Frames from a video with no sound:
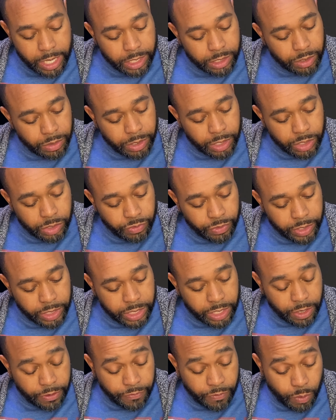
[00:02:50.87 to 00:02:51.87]
So these
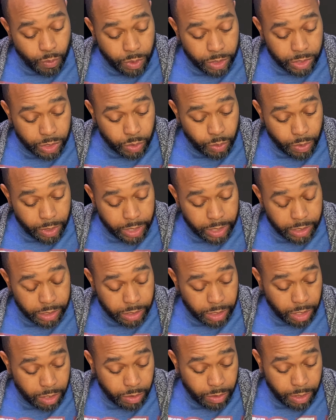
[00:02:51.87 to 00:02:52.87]
retail for one twenty.
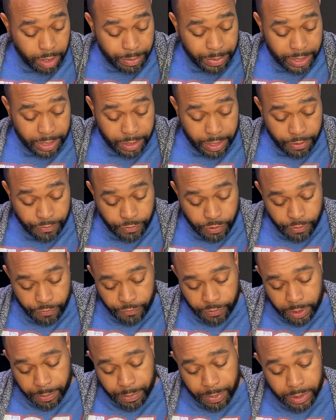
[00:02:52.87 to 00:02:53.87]
So I mean, if you're
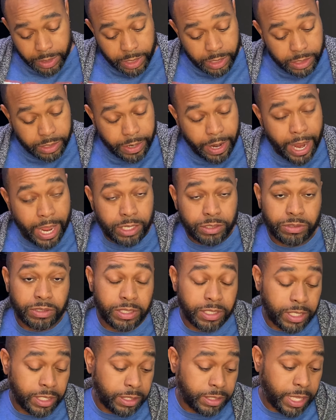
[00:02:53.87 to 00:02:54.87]
flipping these, they're
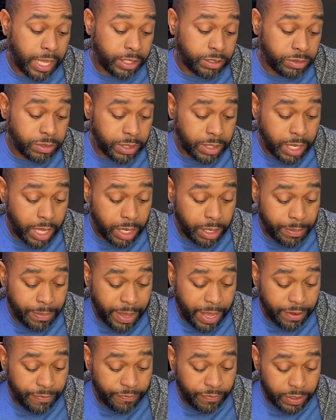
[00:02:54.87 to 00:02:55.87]
actually it's actually not a
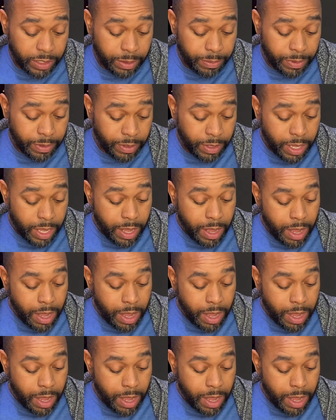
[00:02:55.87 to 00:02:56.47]
bad flip.